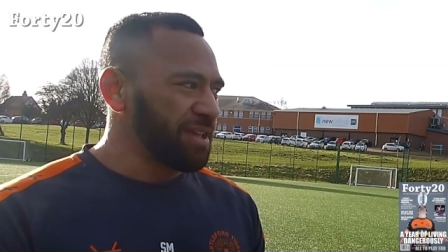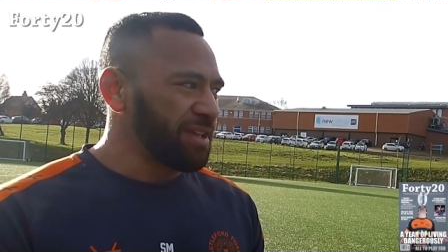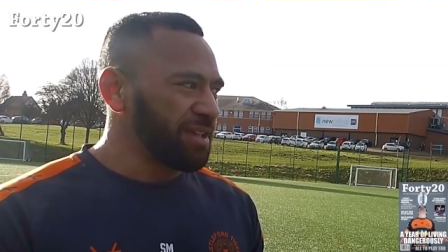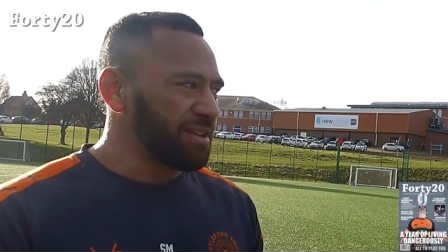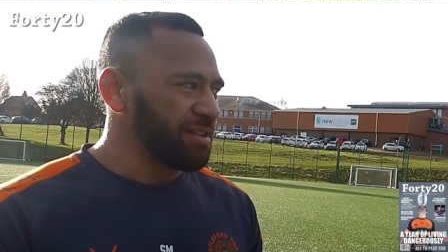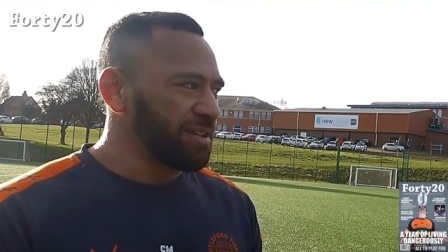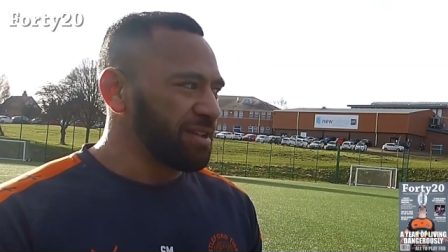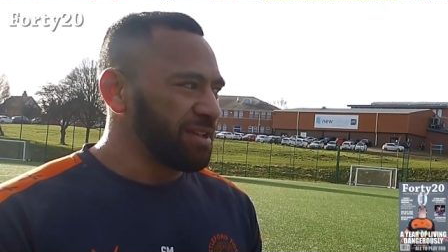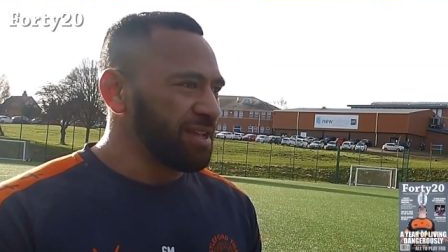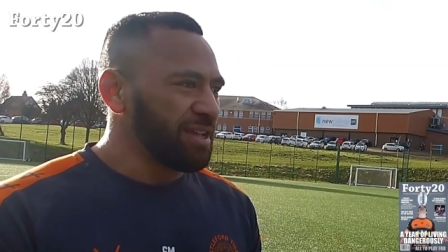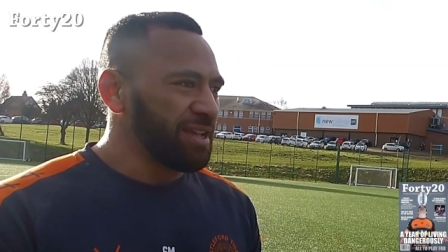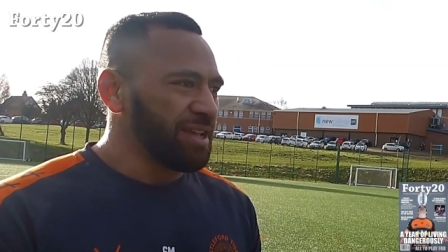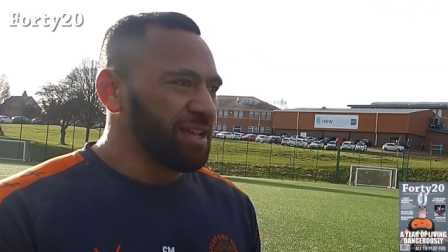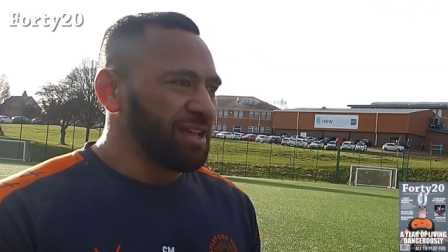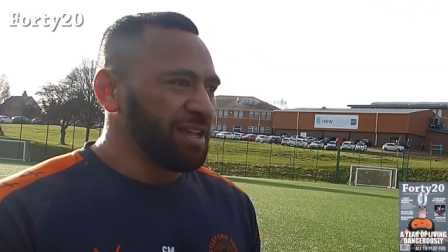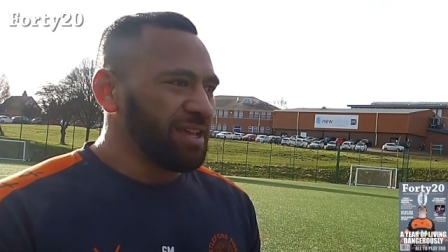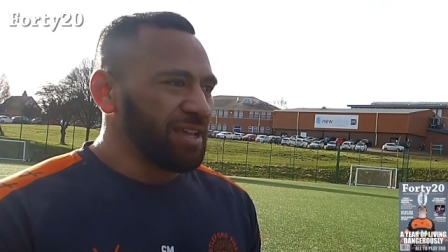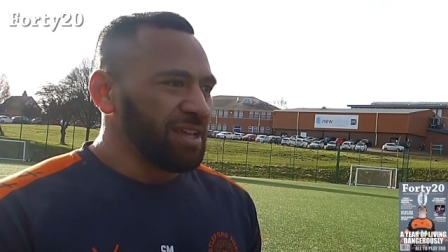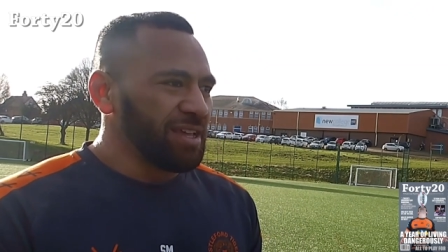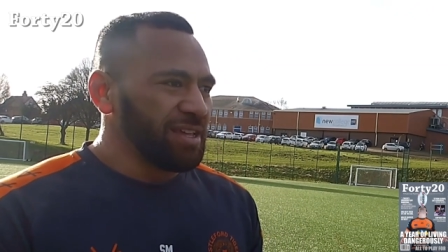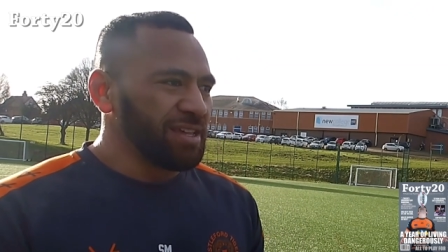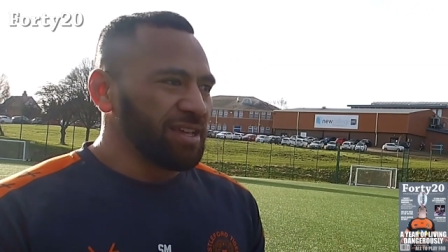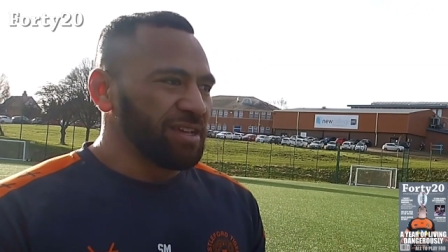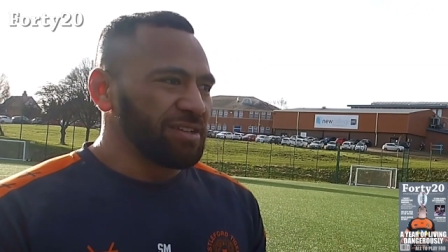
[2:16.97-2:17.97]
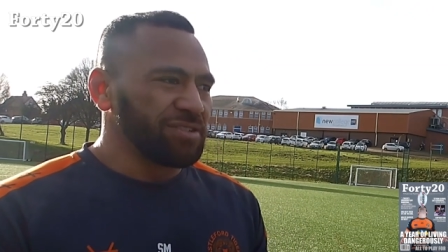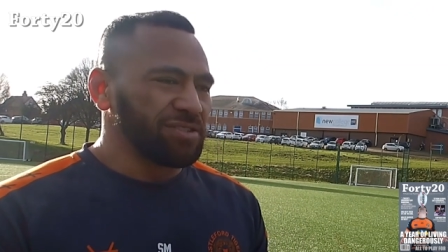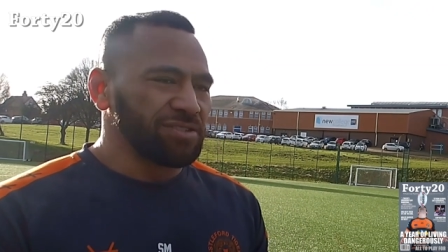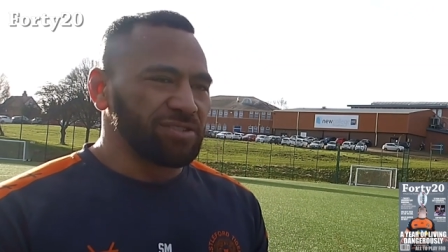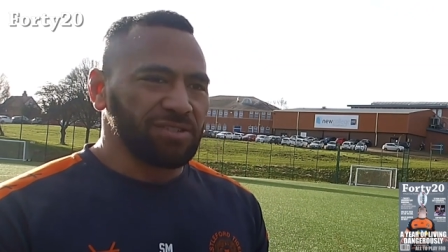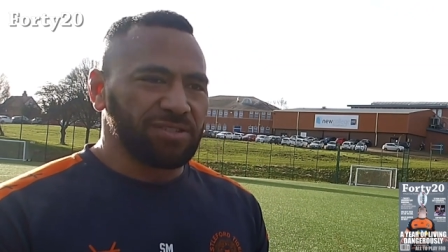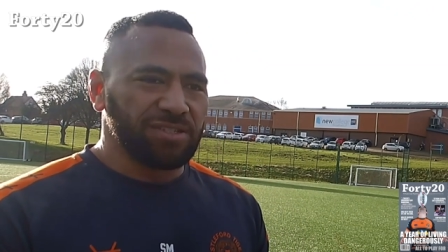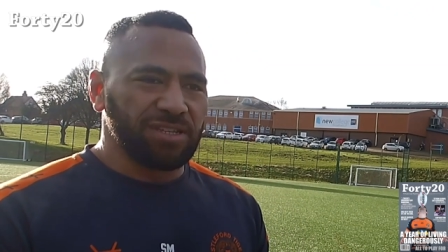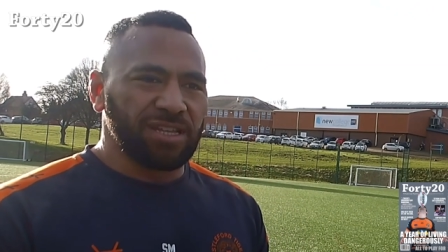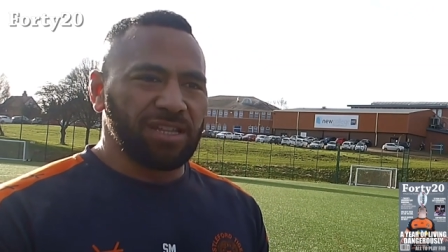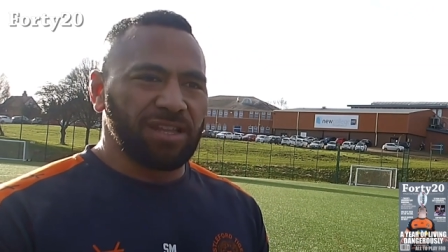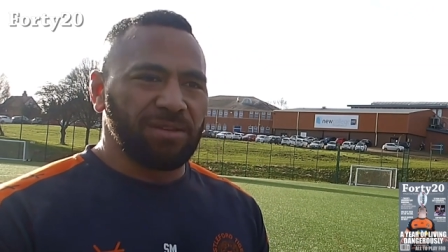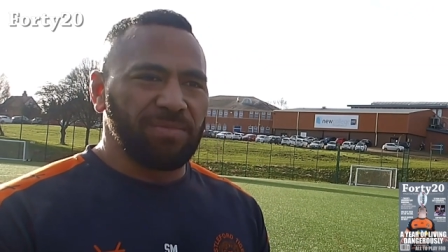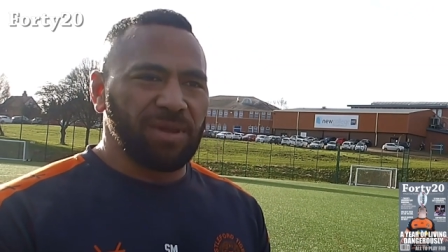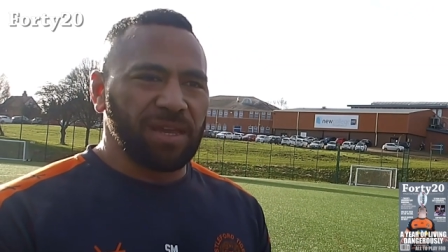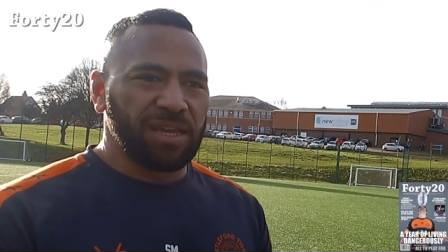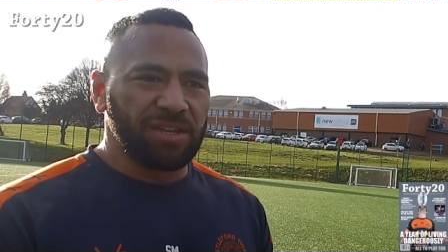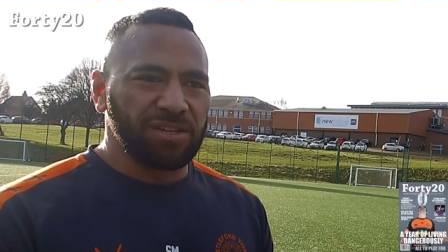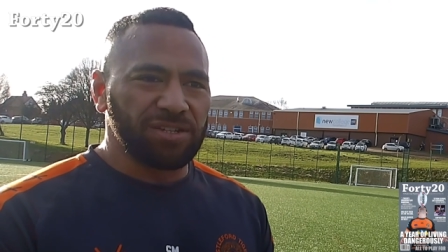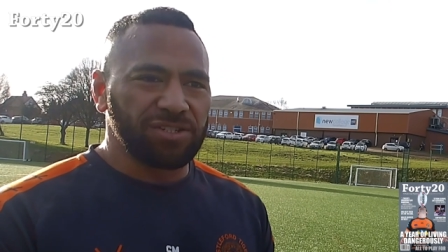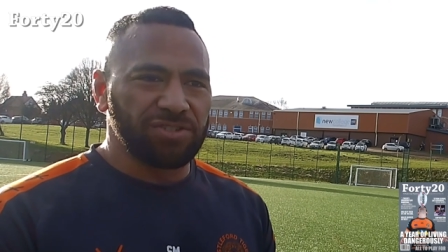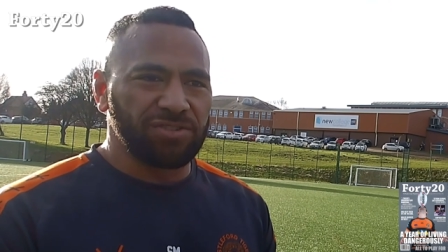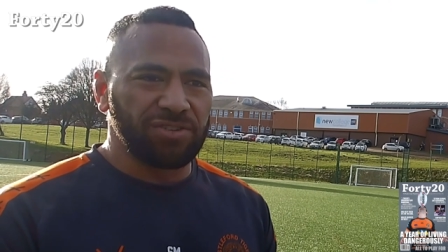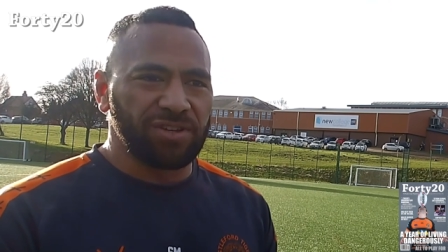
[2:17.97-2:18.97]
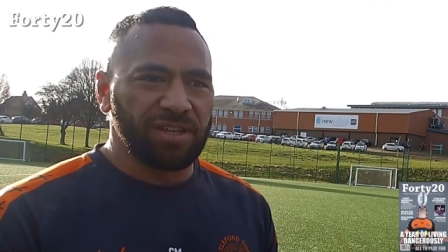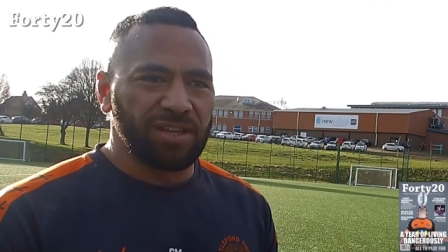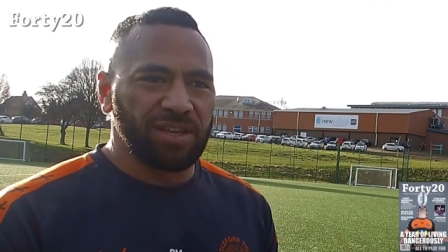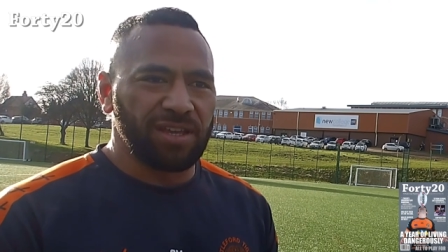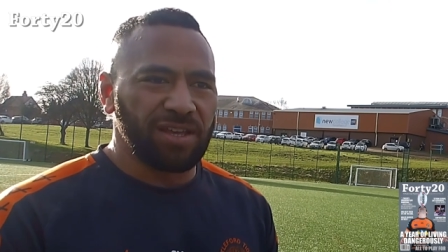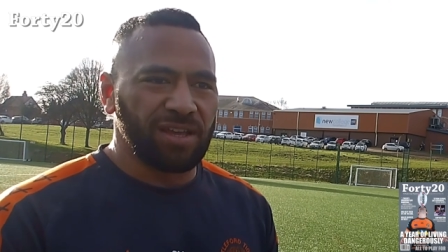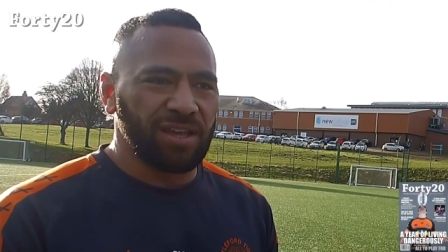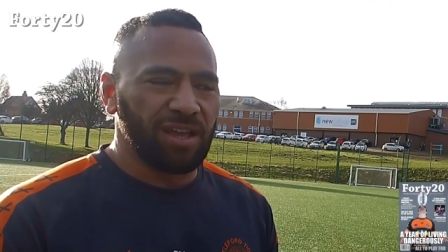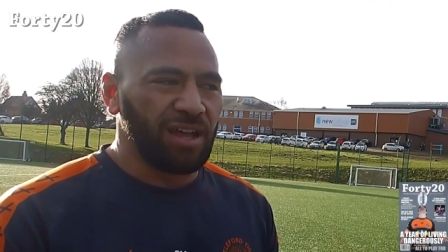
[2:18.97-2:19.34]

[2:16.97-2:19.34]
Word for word: and yeah, just to see them make history.